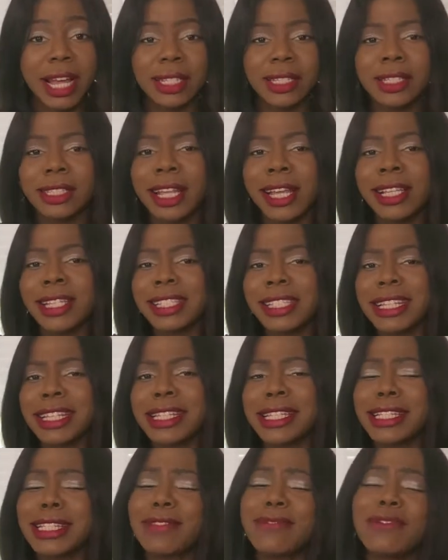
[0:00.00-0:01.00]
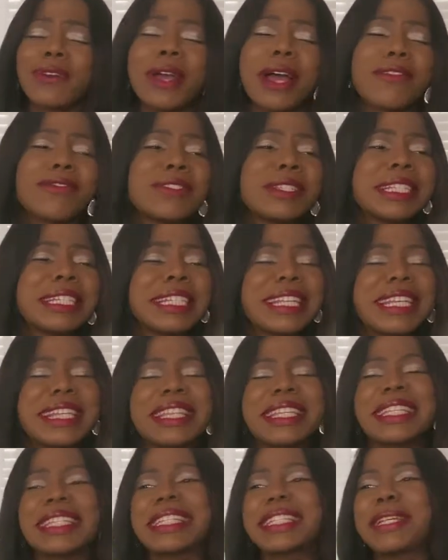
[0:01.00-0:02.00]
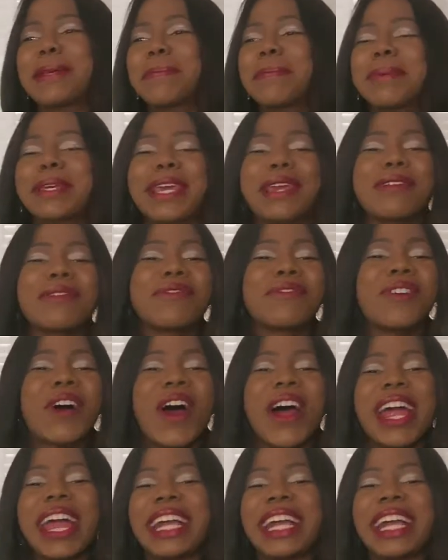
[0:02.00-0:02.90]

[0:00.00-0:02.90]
The next thing is, if you haven't seen the CPA FAR